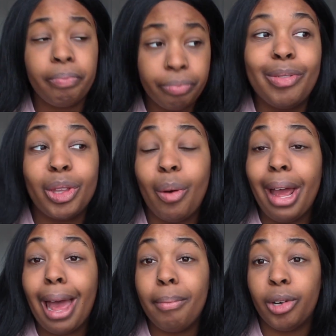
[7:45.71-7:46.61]
Even though I
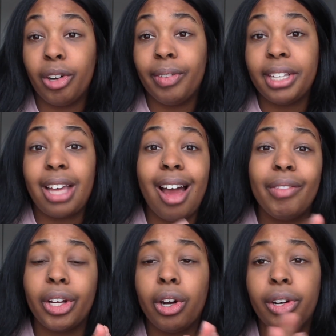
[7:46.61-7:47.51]
am nervous,
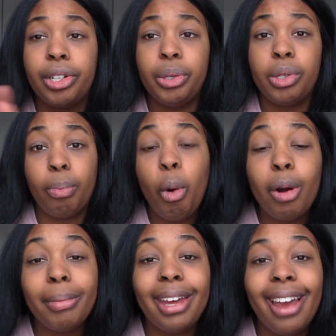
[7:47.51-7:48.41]
having her to
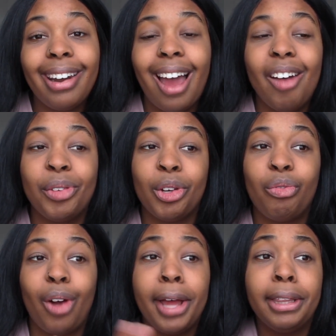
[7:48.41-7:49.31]
support me and having a
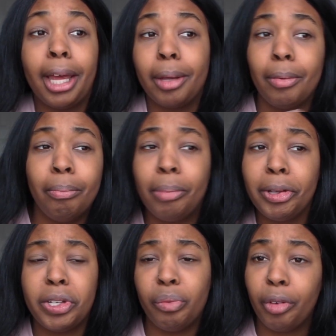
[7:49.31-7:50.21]
friend, like
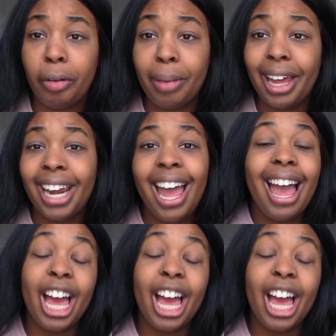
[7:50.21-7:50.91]
built-in roommate,